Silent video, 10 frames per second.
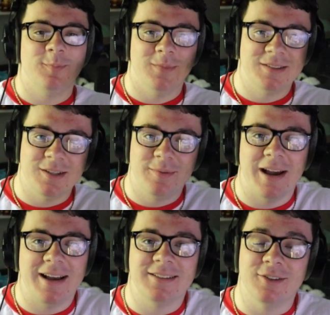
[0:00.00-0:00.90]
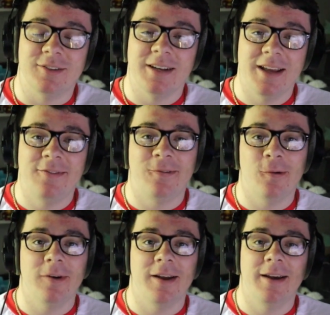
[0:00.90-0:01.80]
What's up guys? So today
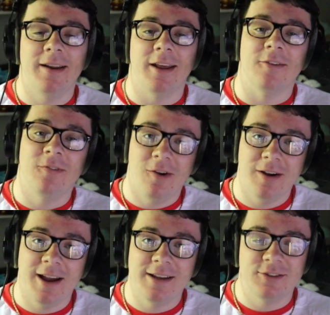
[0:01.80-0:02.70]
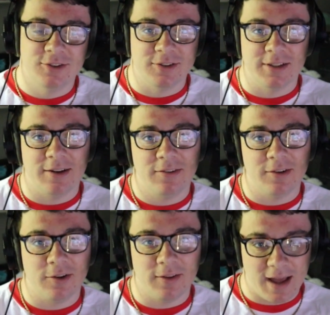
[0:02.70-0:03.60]
Fortnite and Fall Guys just announced a
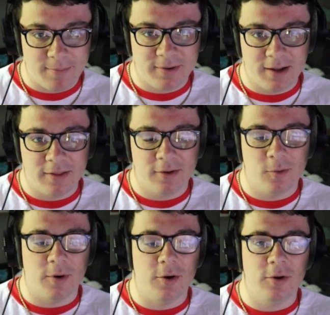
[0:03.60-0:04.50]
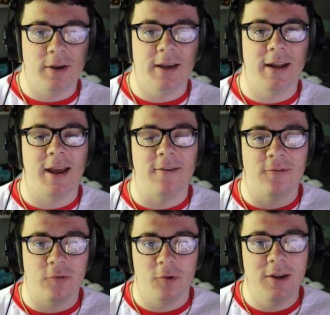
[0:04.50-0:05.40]
collab together where you can get a
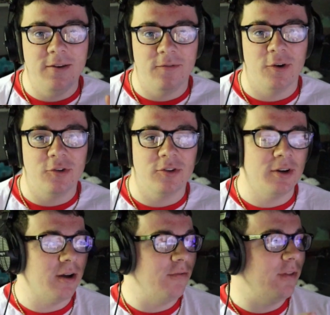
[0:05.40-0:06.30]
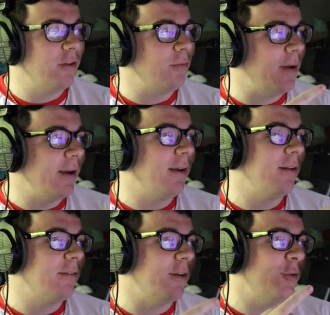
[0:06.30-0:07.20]
free version of this
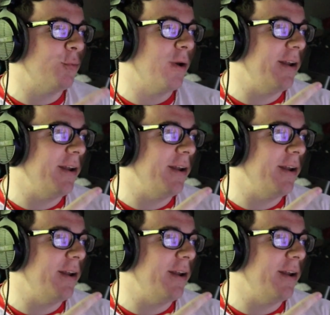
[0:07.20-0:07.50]
Mancake skin right